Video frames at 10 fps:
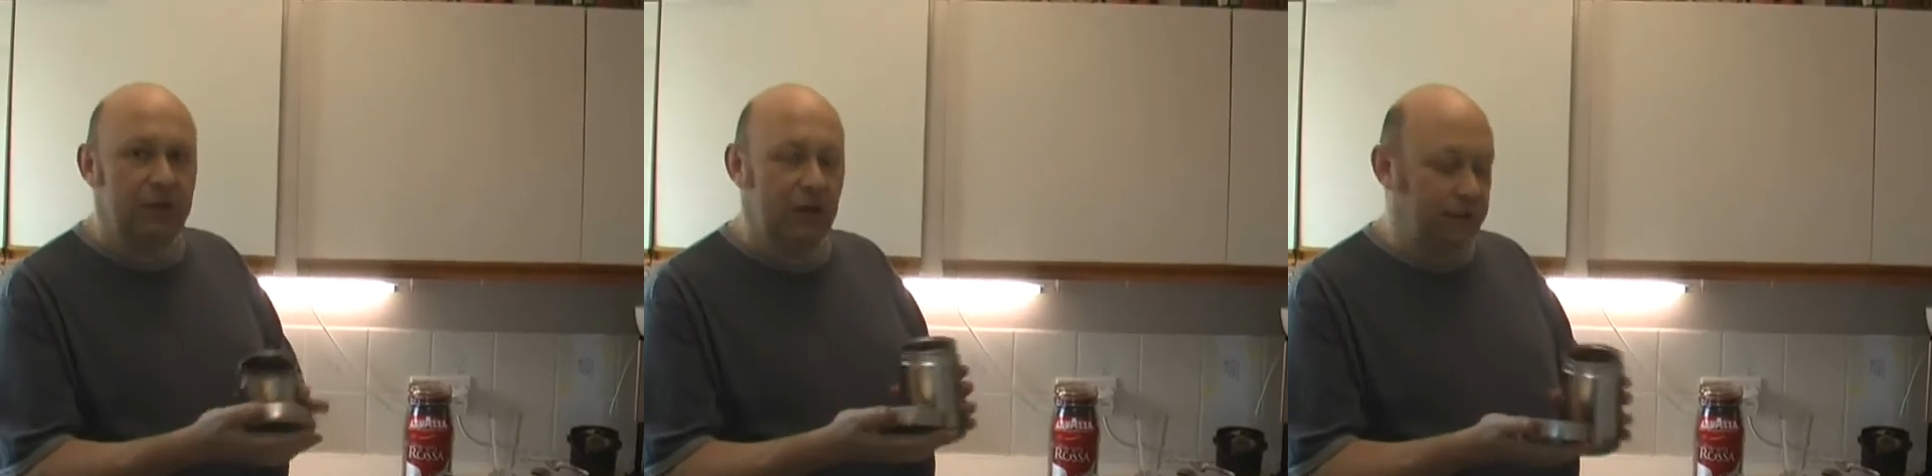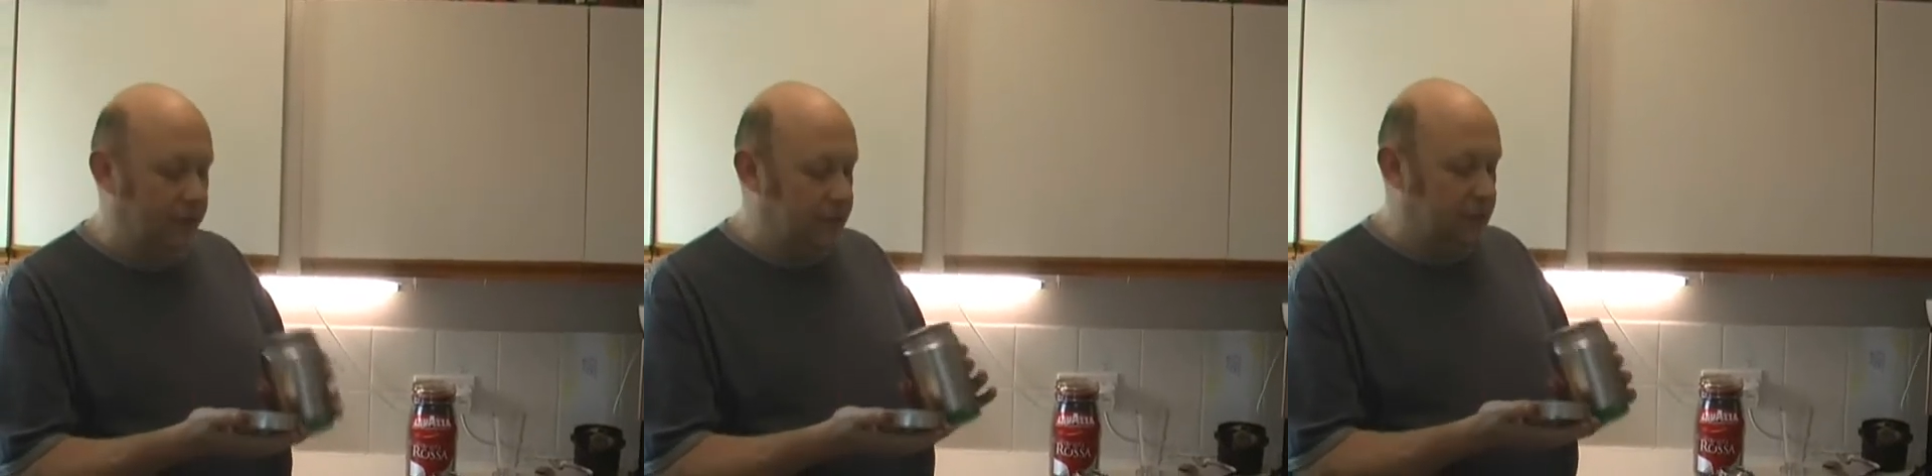the
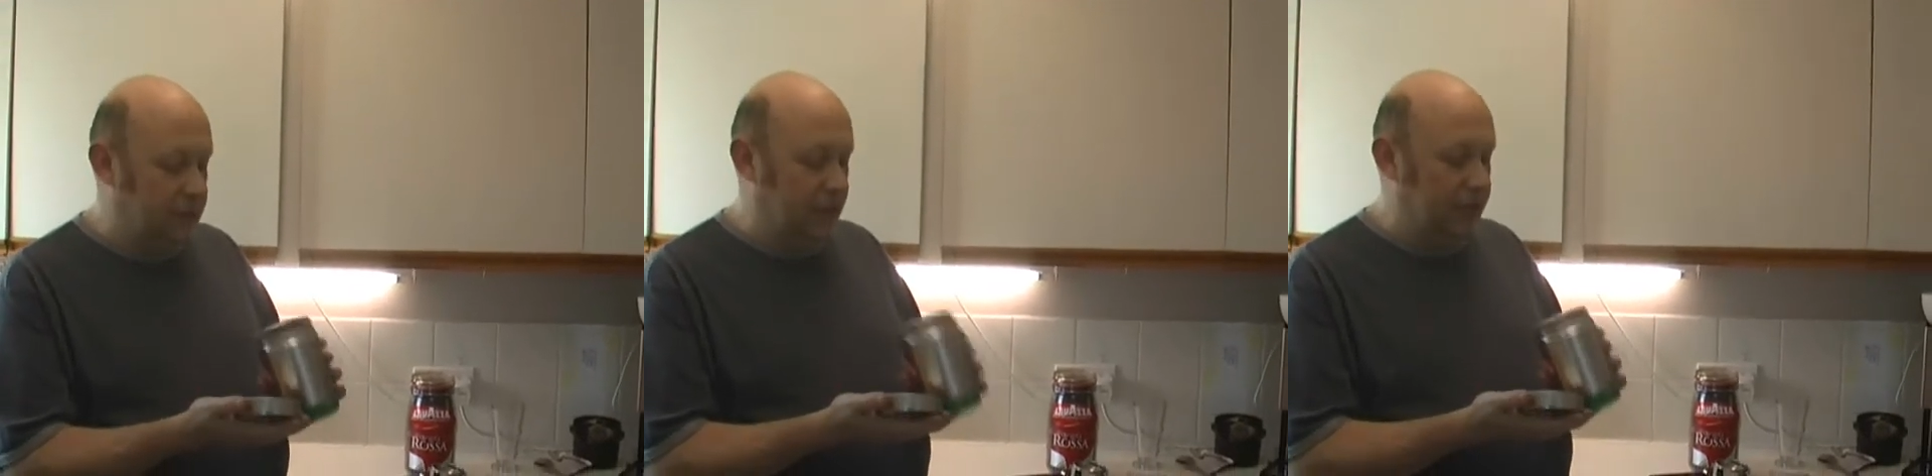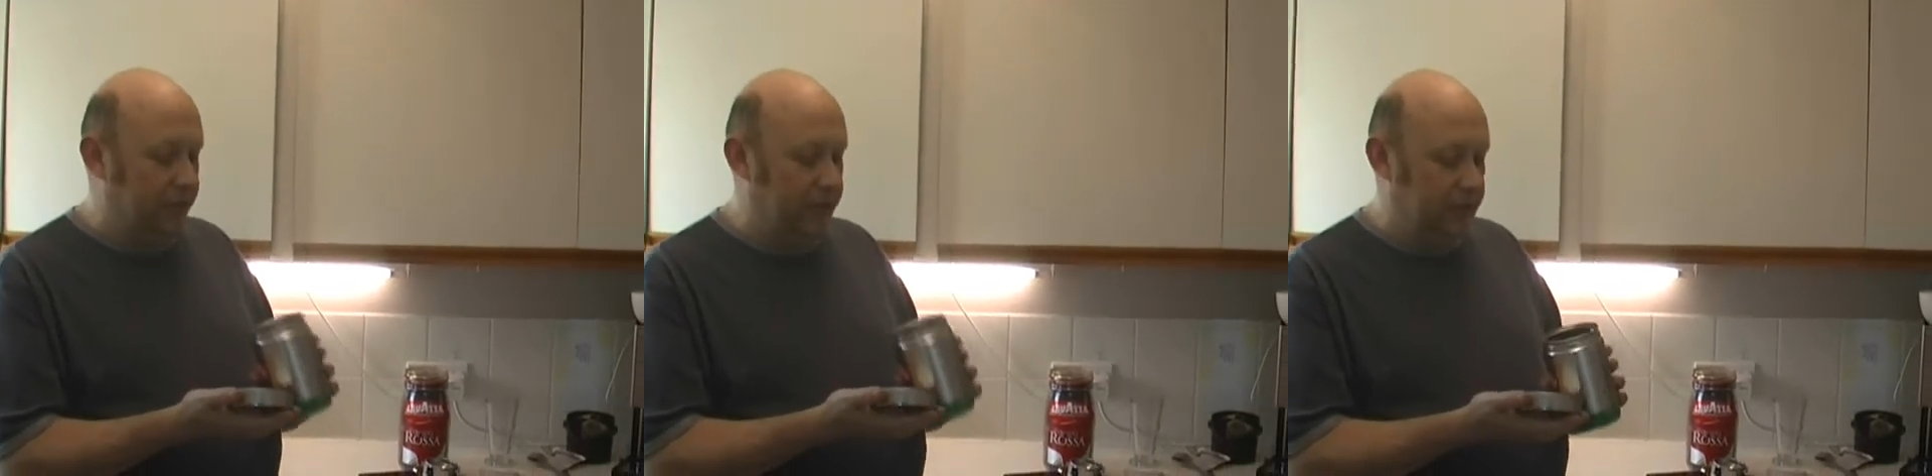coffee is
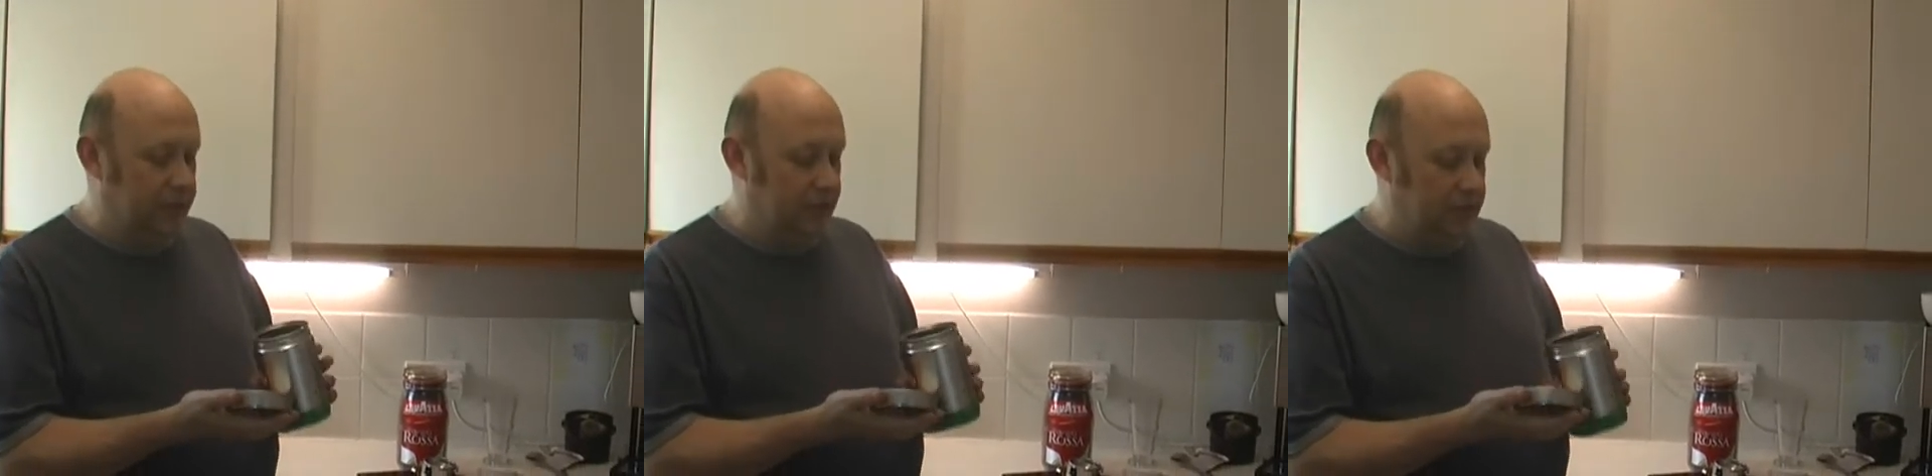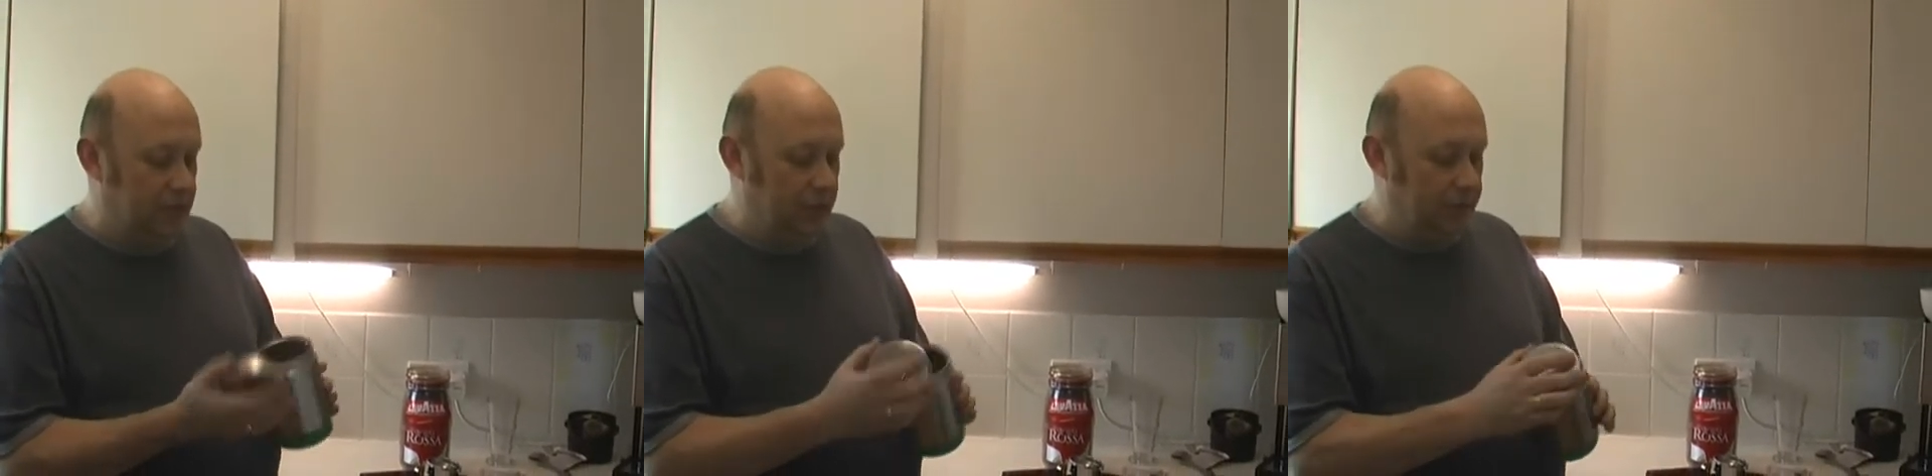deteriorating,
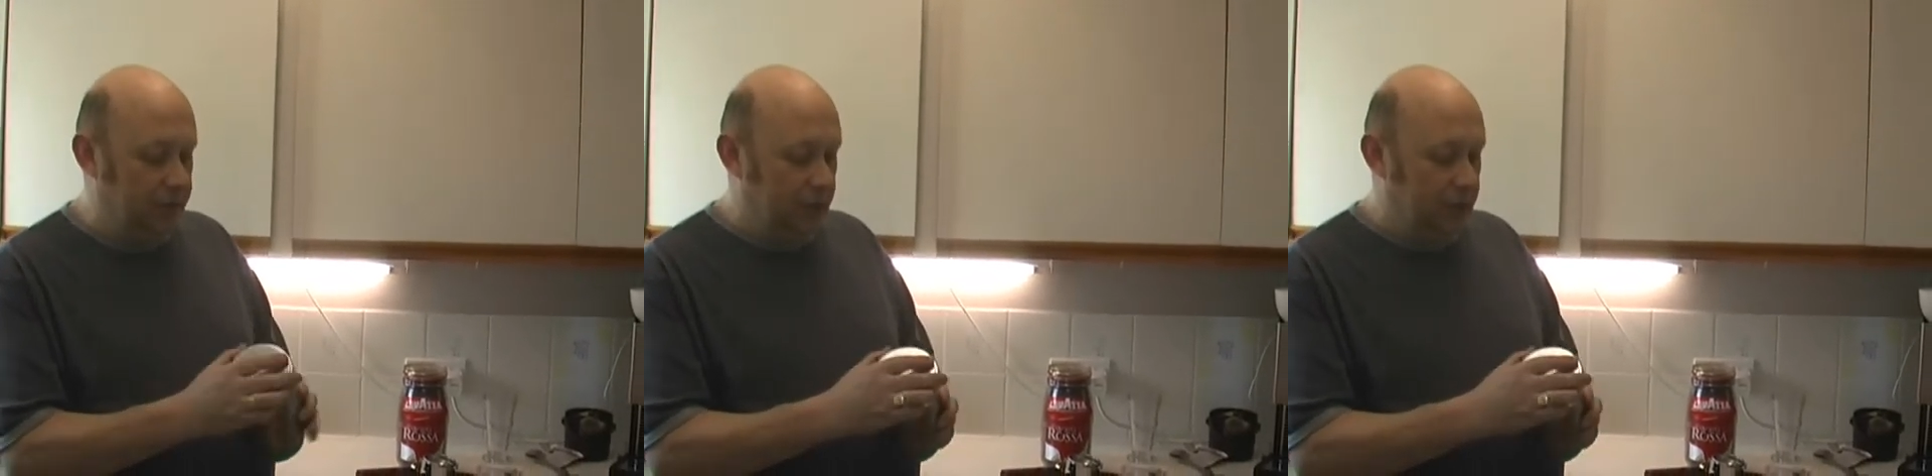so